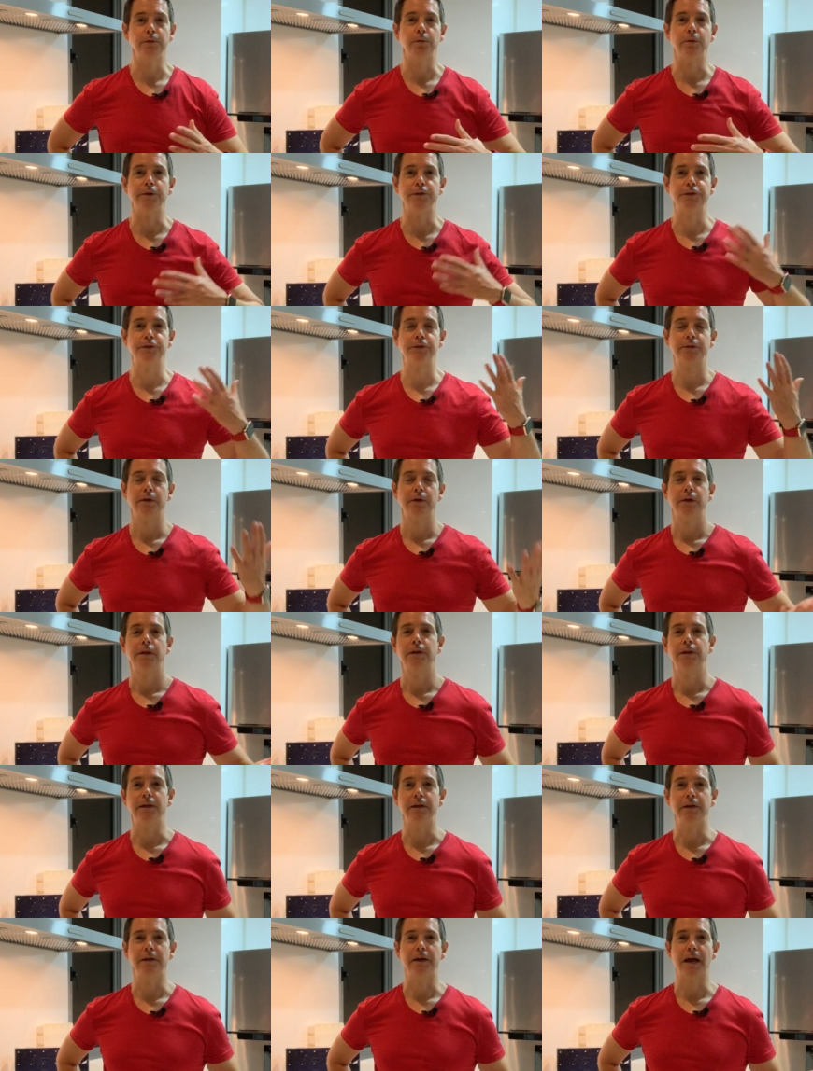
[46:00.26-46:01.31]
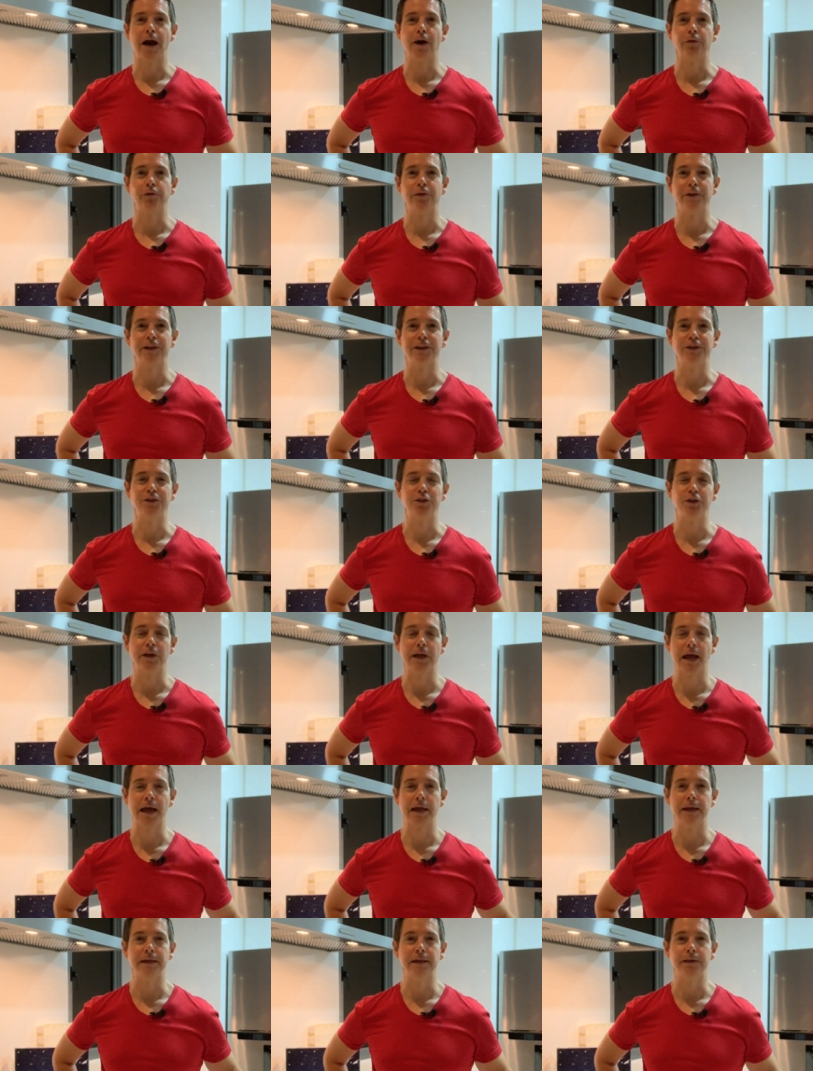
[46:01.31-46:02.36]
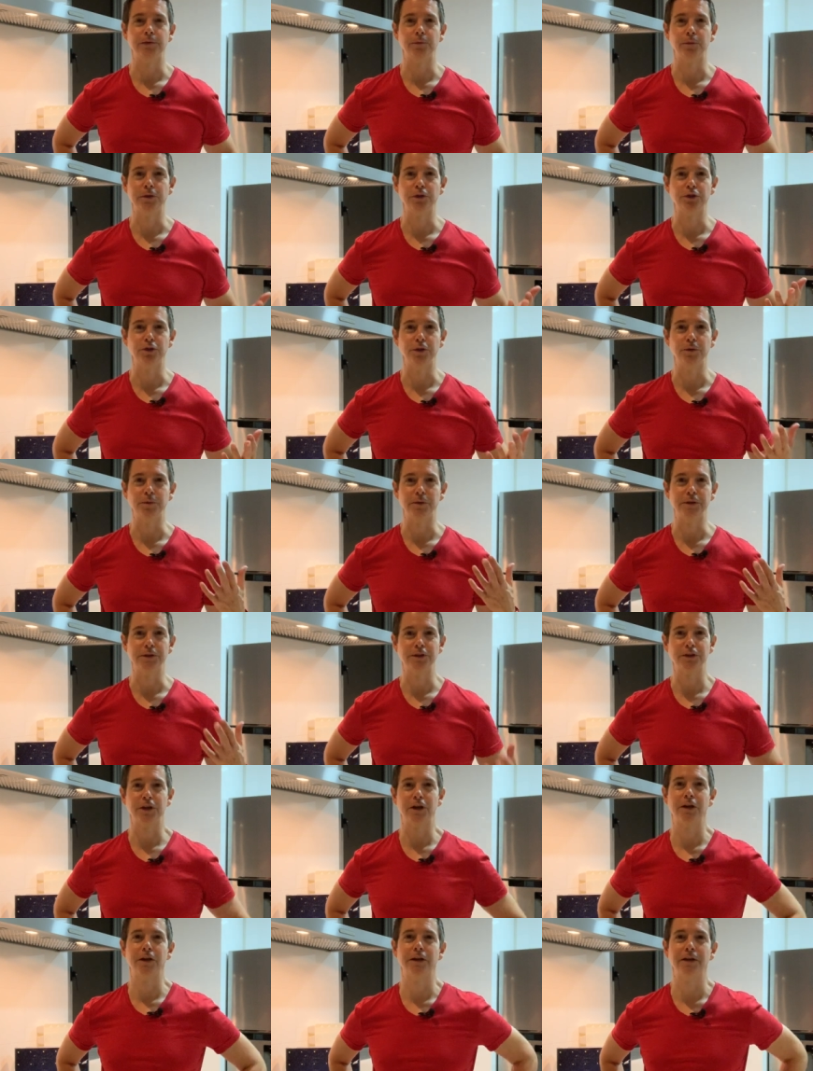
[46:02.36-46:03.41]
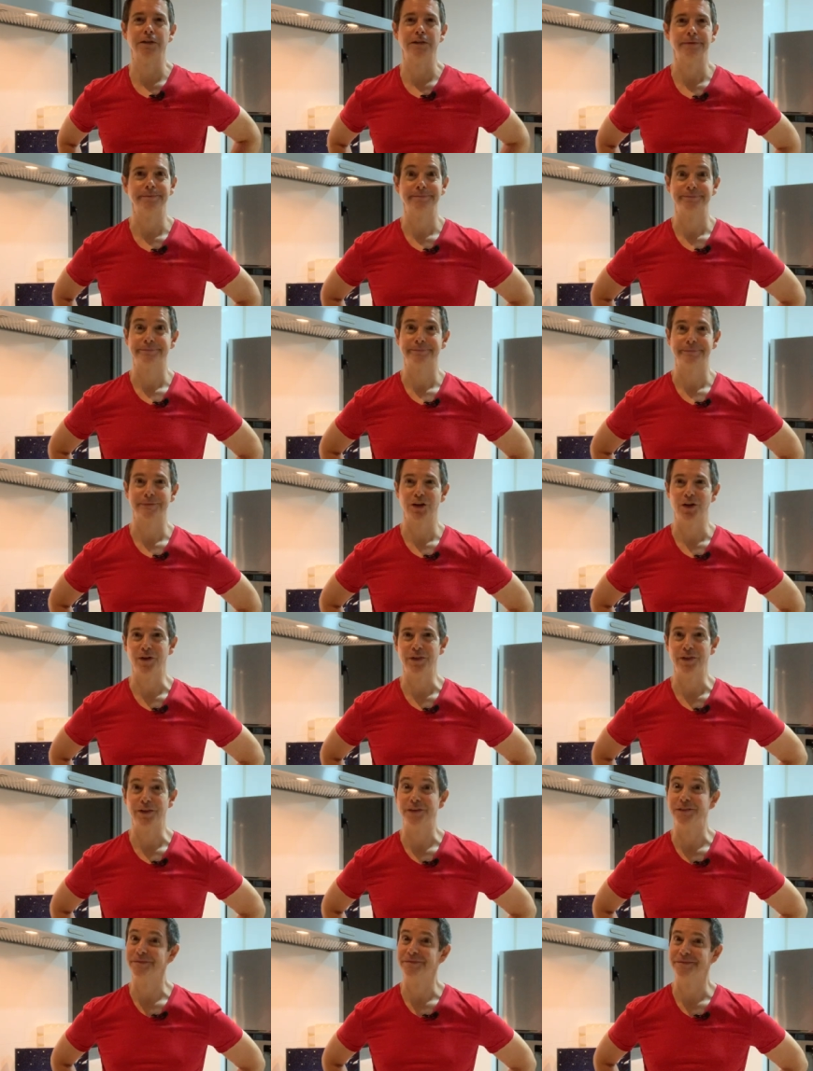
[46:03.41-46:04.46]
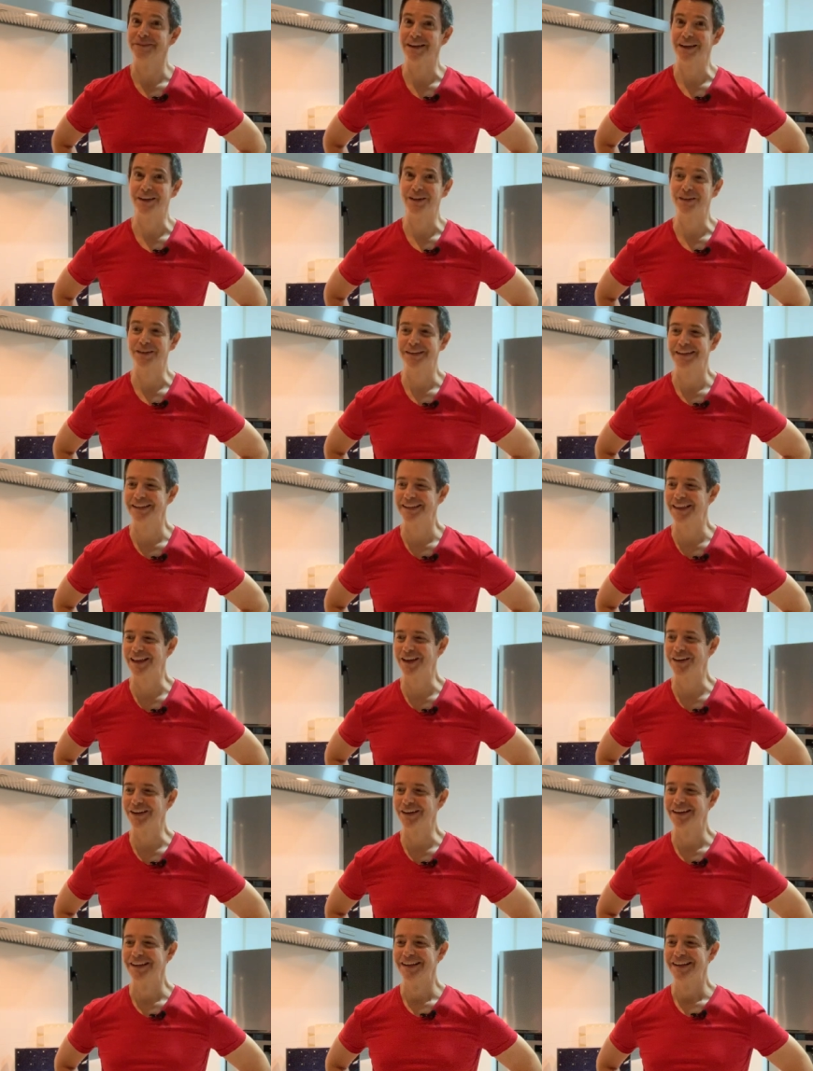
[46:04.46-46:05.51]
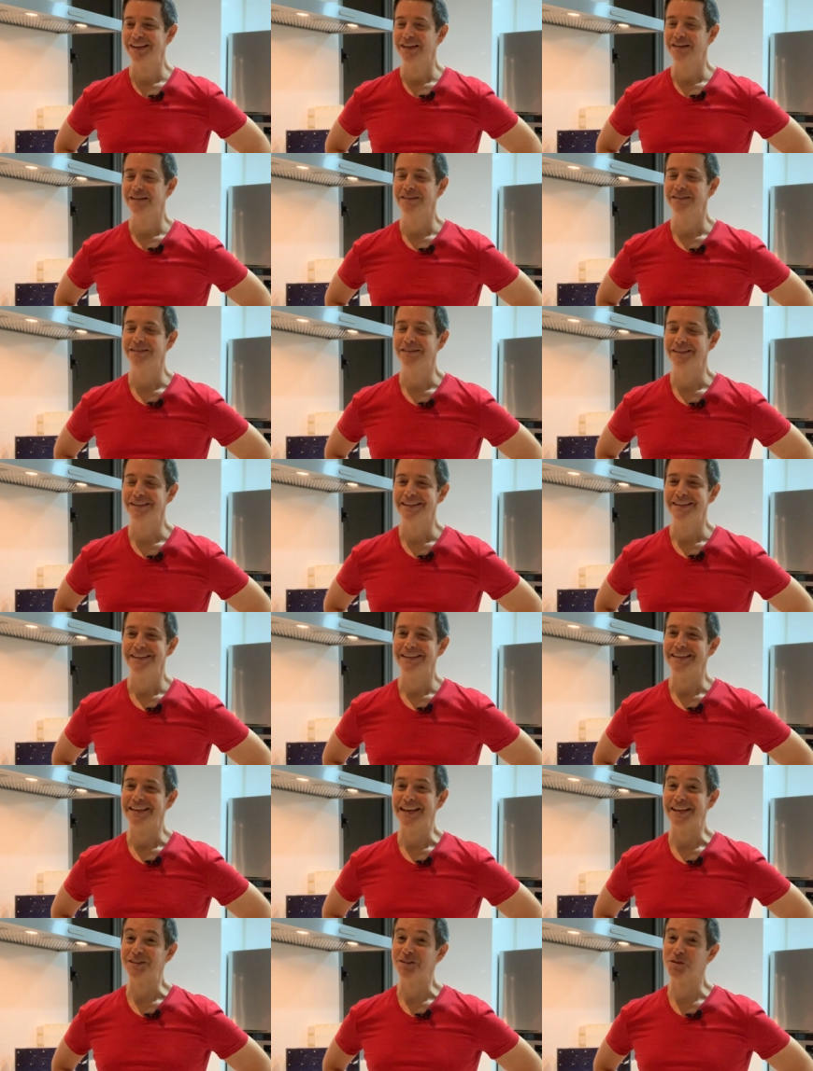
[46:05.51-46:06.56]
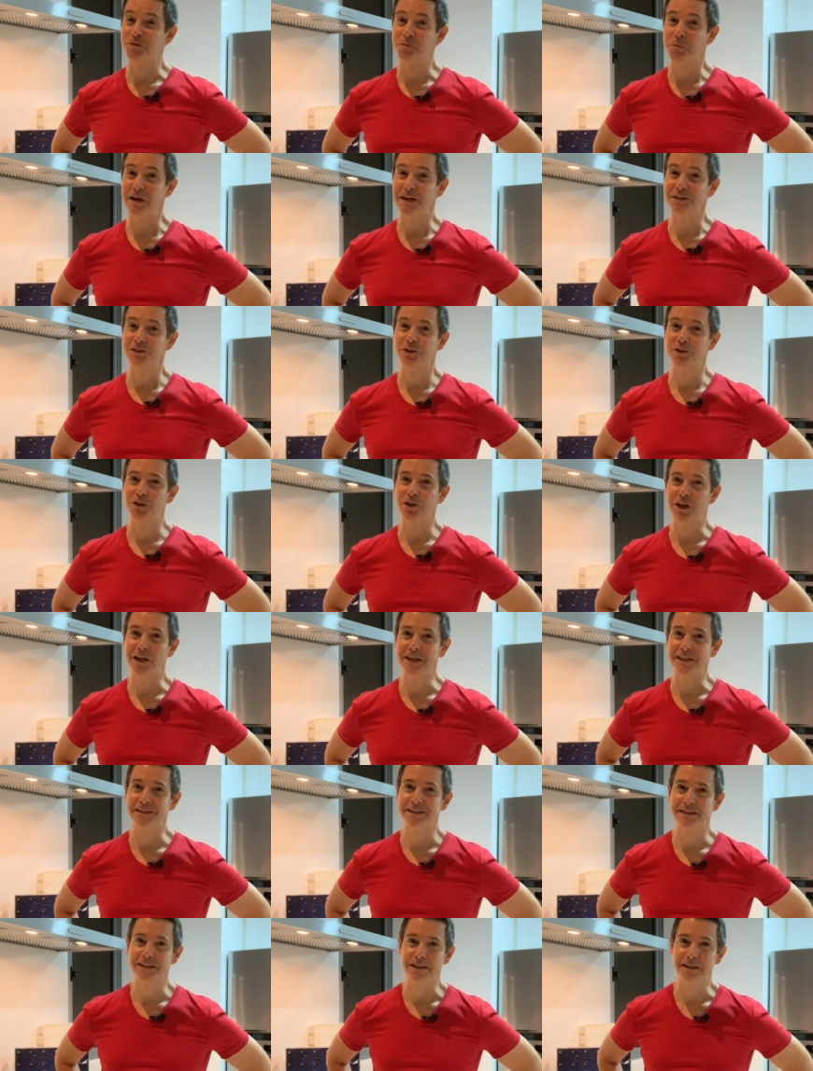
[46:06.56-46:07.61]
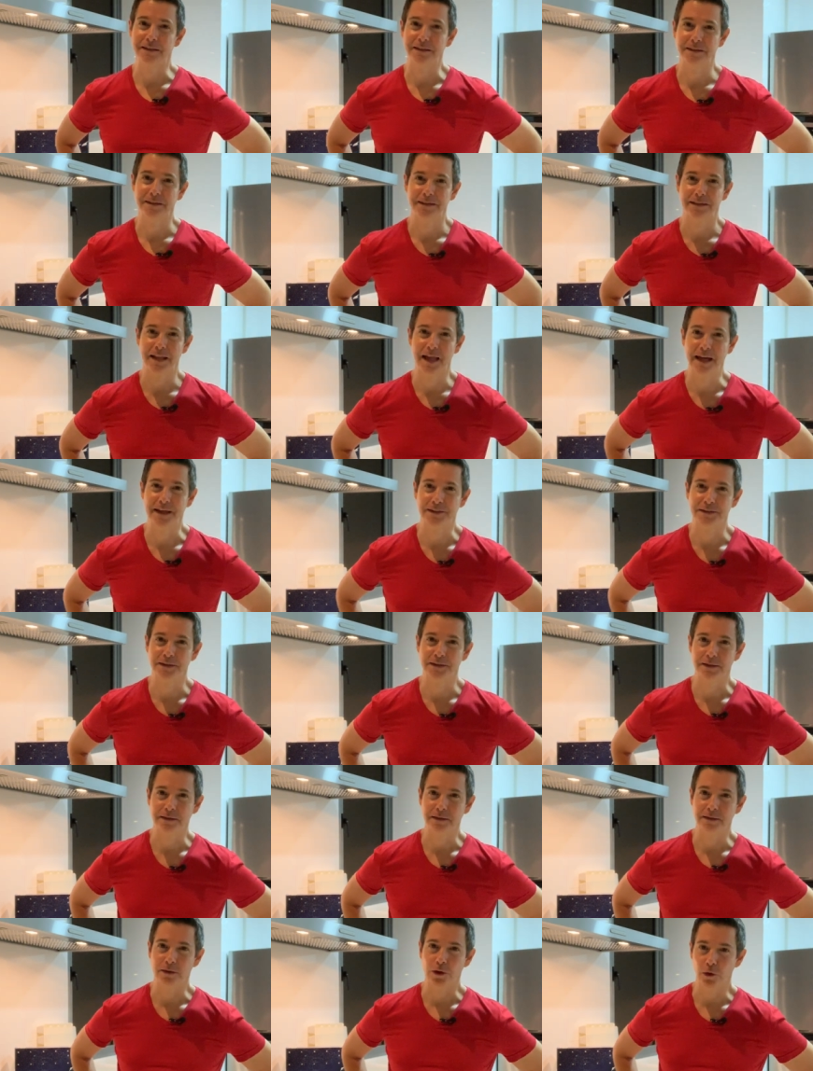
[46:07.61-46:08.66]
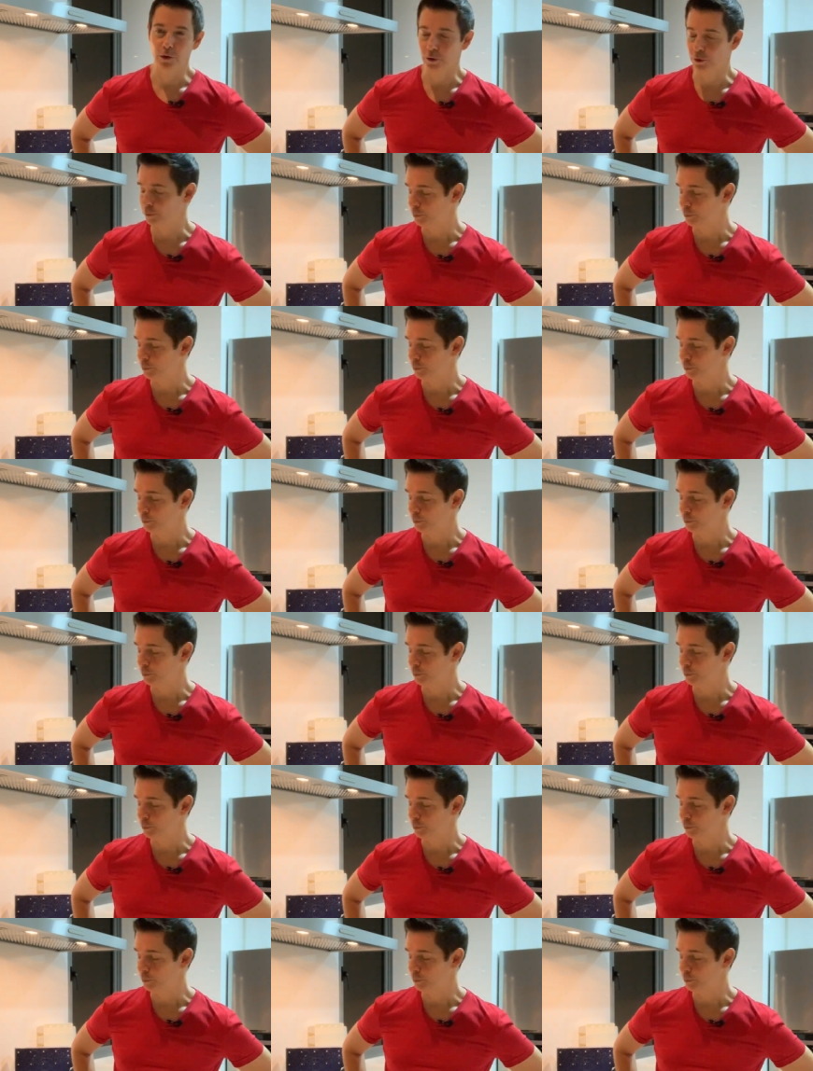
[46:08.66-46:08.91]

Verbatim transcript: was the outfit that she had in when she was uh, on the, that, that that space chase that lasted the whole